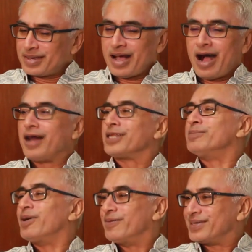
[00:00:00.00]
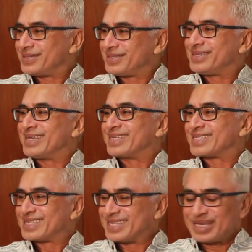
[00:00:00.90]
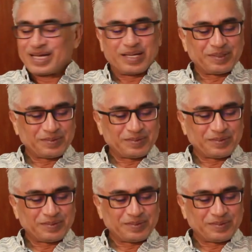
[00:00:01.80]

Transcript: So will Anand you please, Bhavan. yeah, Anand Bhavan, yeah.